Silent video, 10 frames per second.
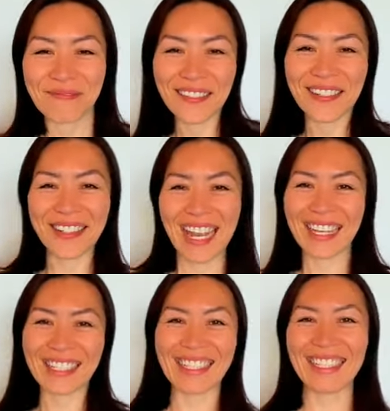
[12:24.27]
Okay,
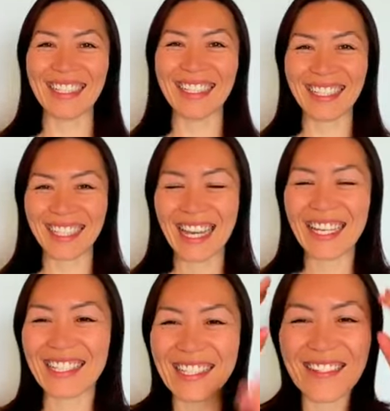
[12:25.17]

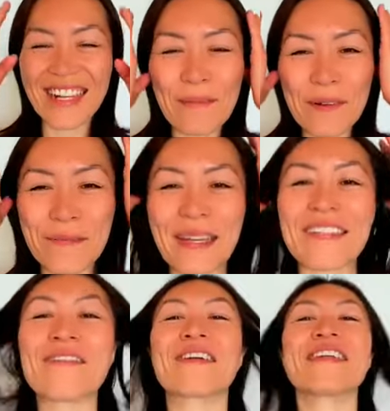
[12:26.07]
let's do a couple of
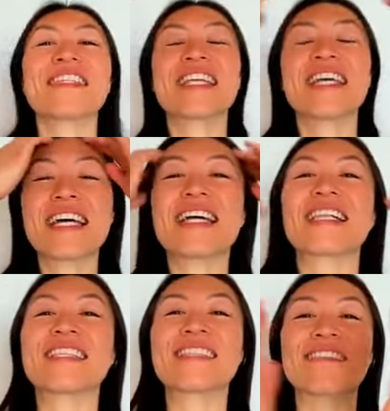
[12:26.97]
maneuvers.
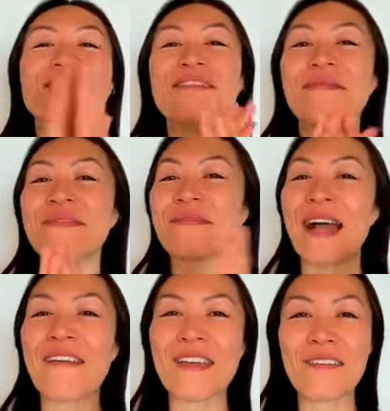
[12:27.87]
Let's do
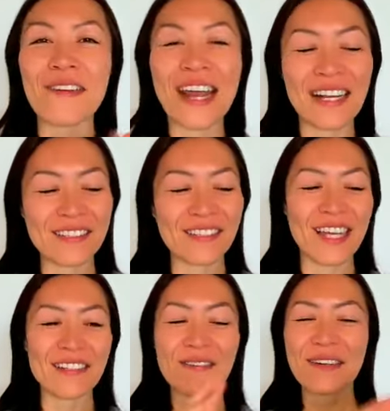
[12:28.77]
my favorite
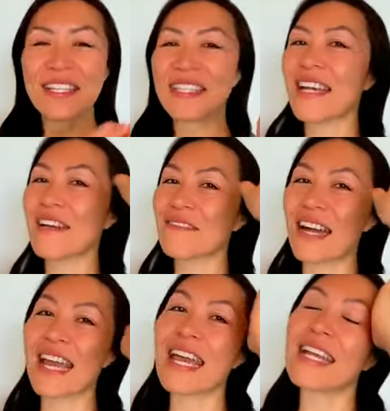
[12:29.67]
Antler twist.
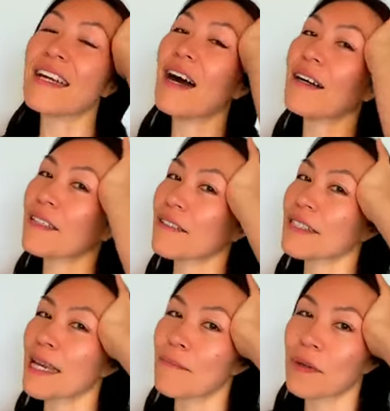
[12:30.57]
Right hand on your
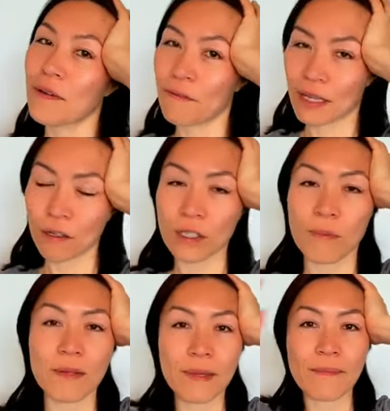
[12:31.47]
temple, fingers
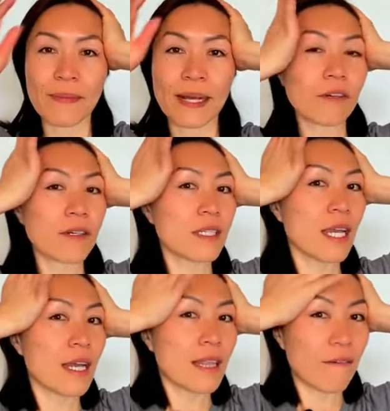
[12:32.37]
pointing backwards,
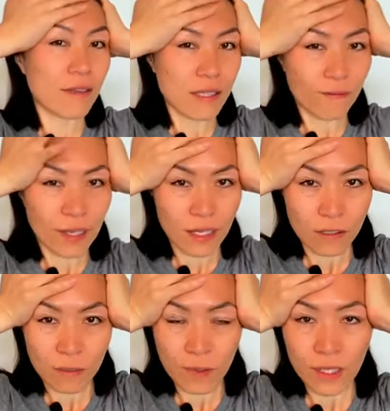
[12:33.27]
left hand's
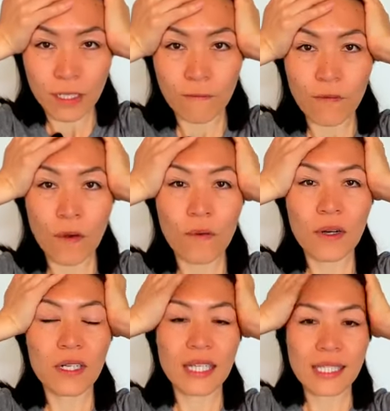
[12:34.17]
fingers pointing
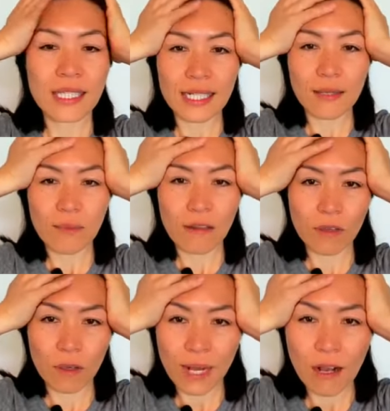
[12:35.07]
forward. Let's take a deep breath
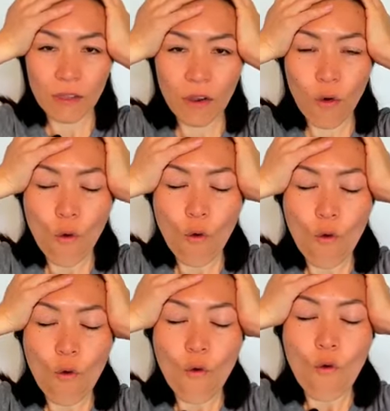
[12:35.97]
in your
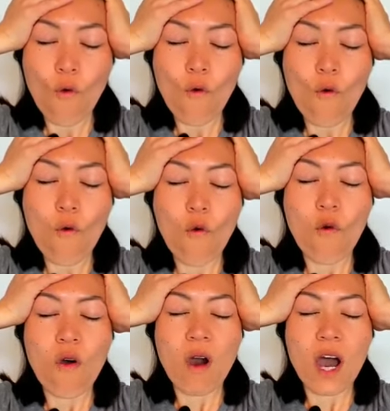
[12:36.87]
mouth.
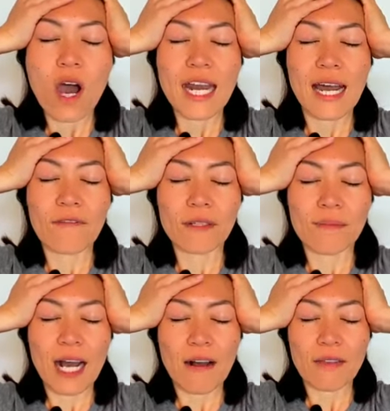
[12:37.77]
And off in the
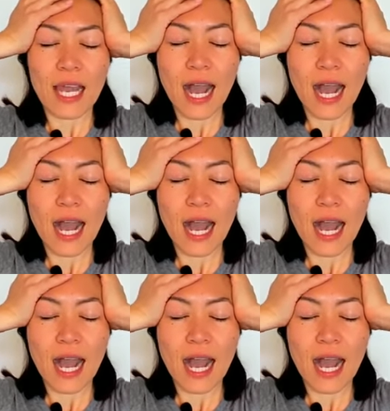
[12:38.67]
mouth.